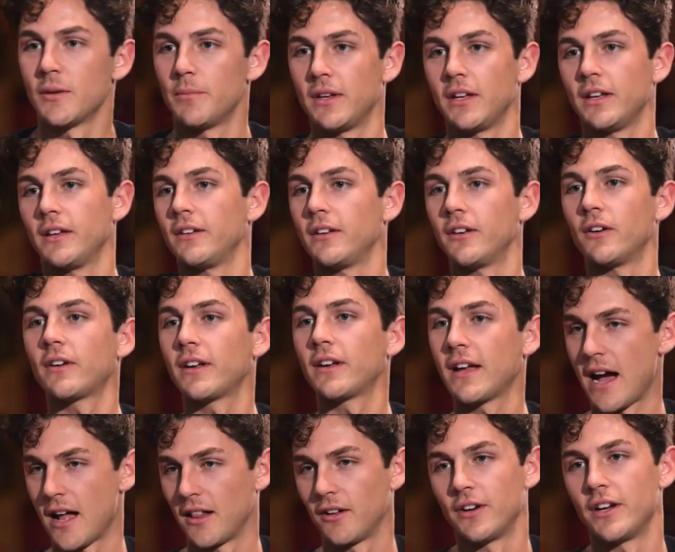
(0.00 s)
going to be,
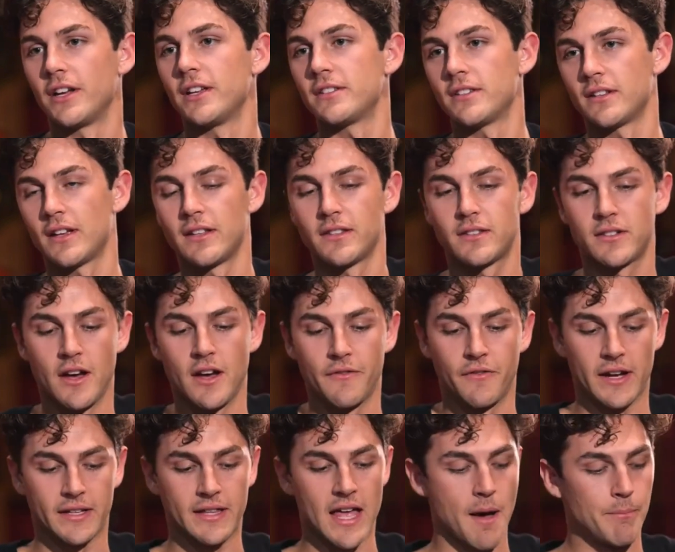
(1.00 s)
calories and
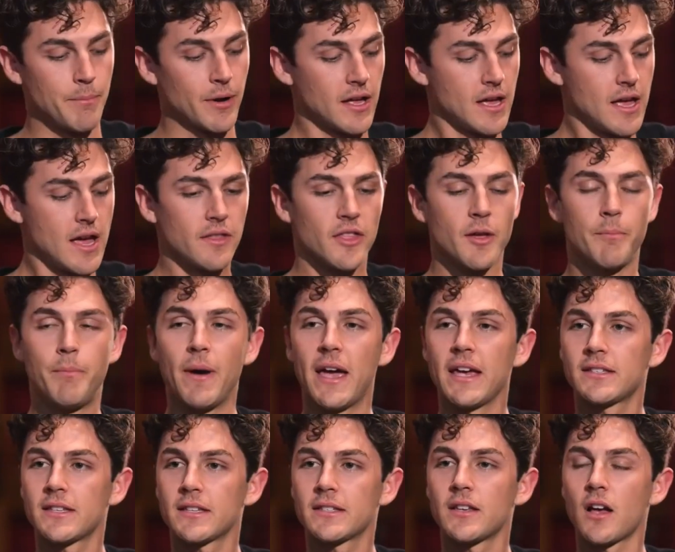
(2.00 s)
stuff like that. But the
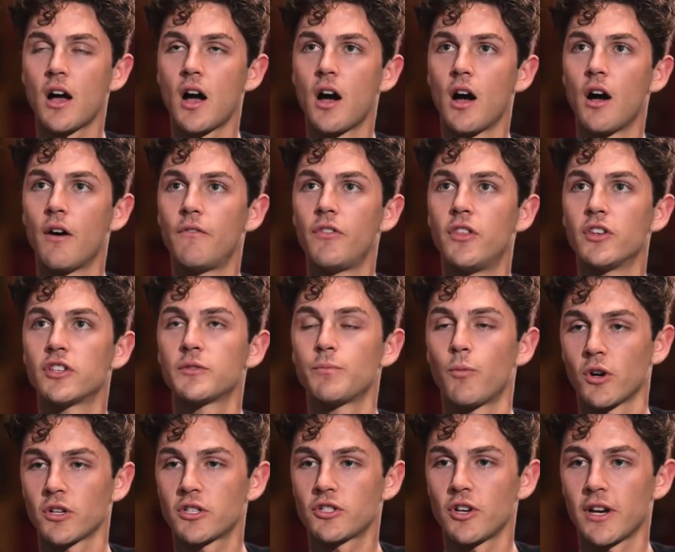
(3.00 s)
basis of the
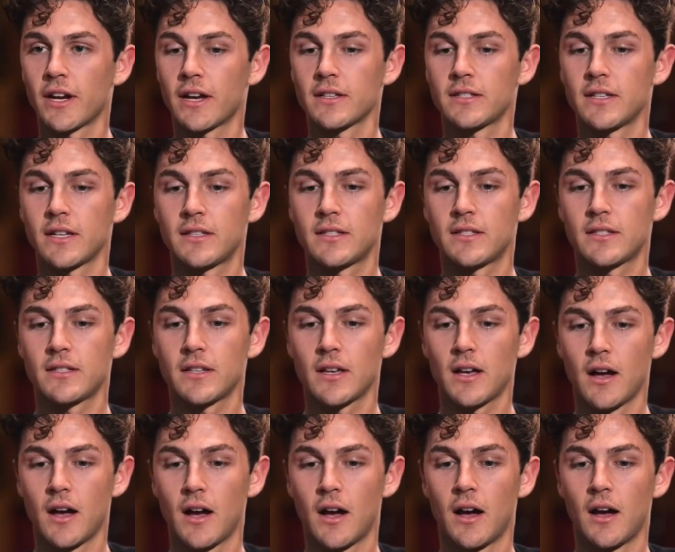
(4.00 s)
sports drink is it's
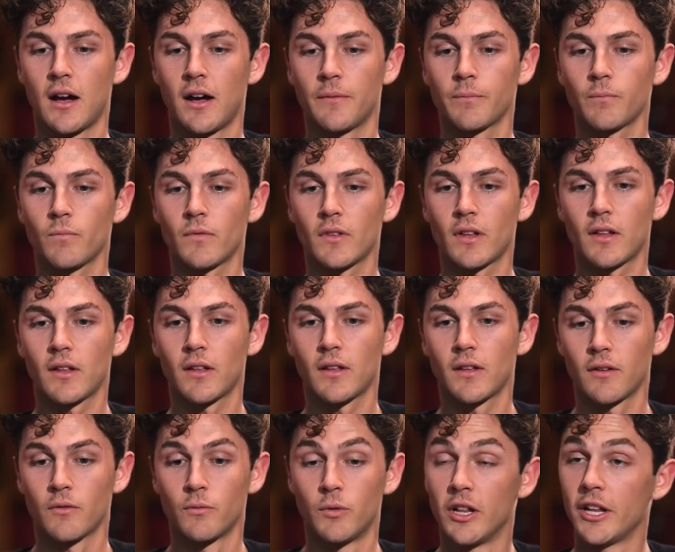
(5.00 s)

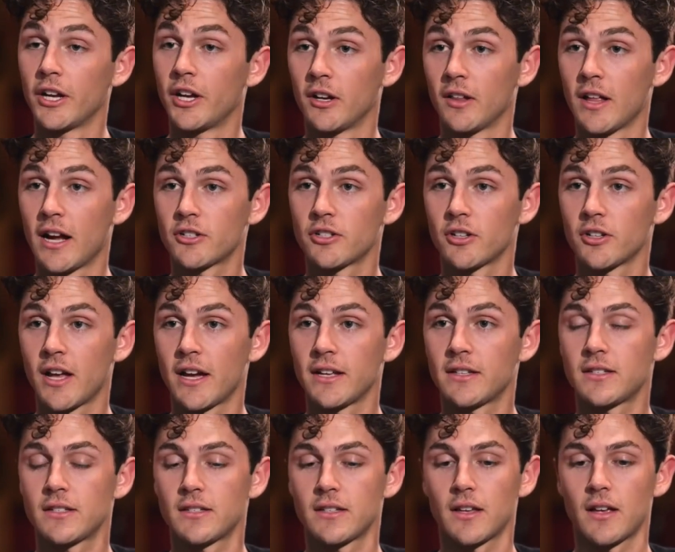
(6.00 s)
really good
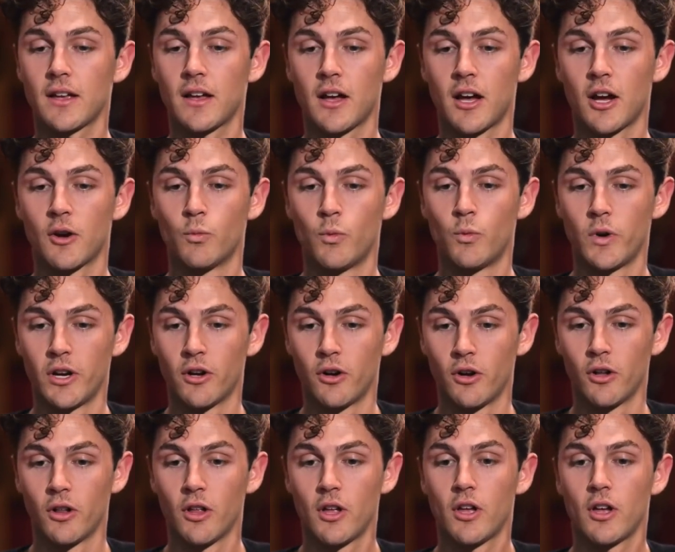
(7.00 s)
electrolytes,
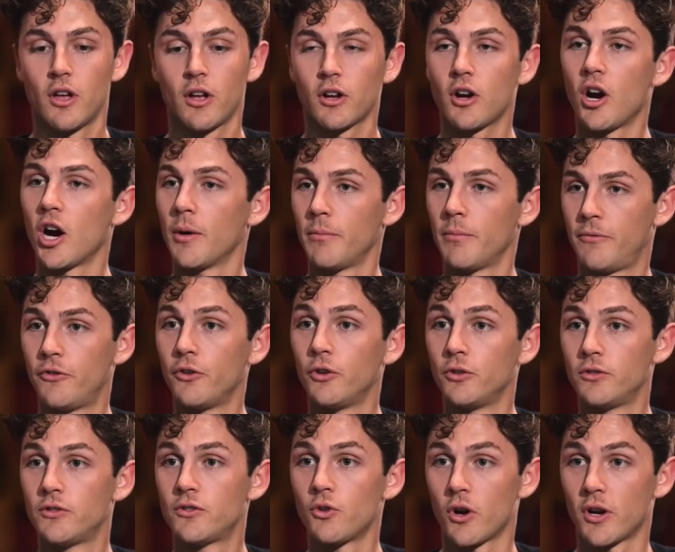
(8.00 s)
real carb
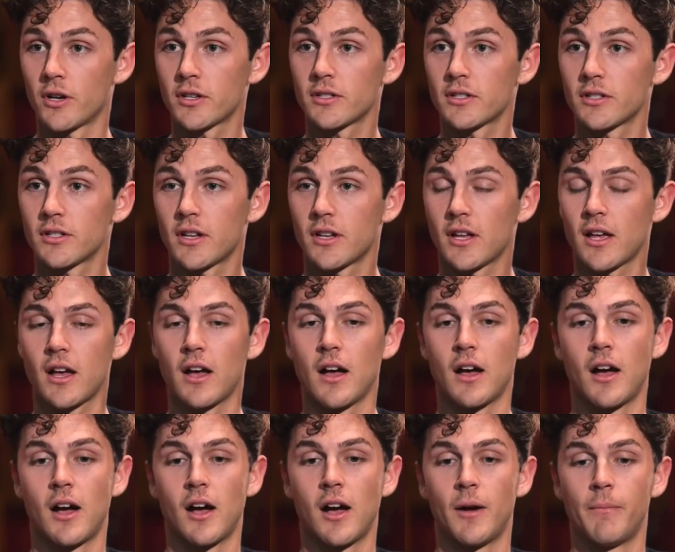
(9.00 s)
food source,
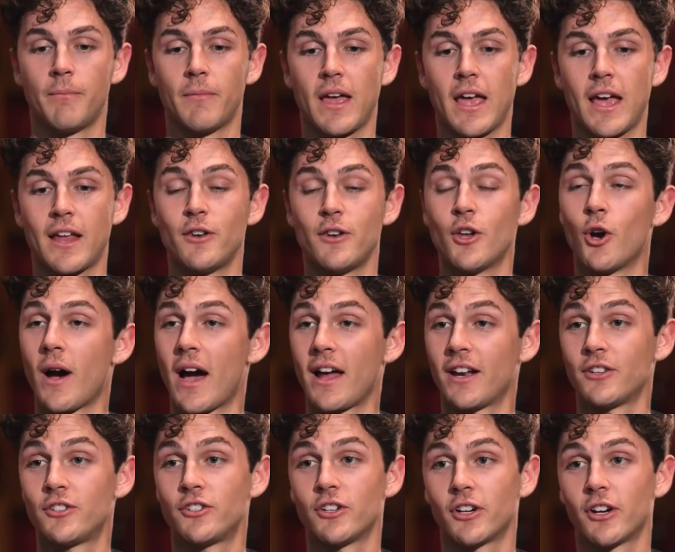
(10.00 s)
and no
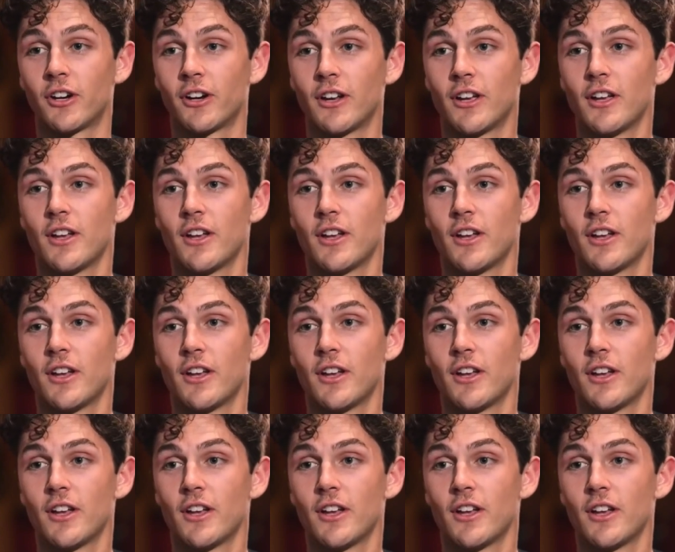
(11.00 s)
added sugar.